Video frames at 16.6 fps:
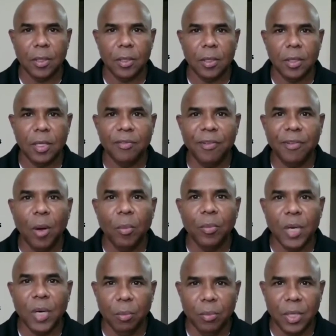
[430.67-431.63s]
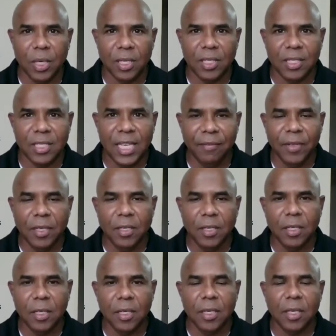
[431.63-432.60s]
the form number is
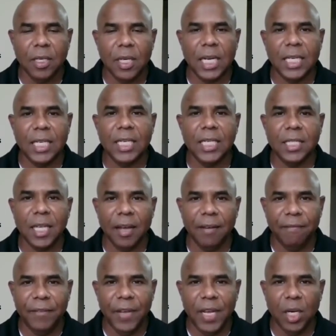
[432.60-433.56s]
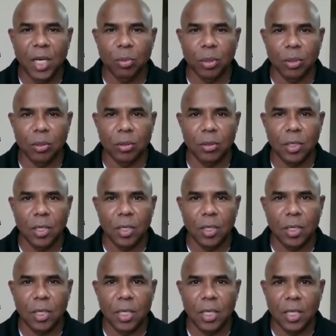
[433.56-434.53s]
7 and it is available
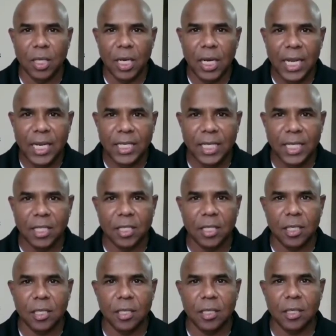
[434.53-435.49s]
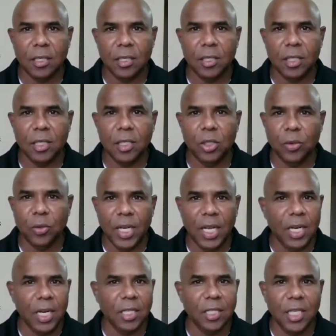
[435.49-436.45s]
in the latest
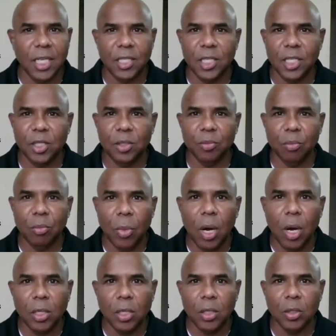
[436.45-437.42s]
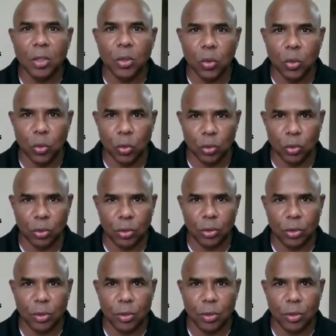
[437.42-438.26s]
Juvenile and Justice Model Rules.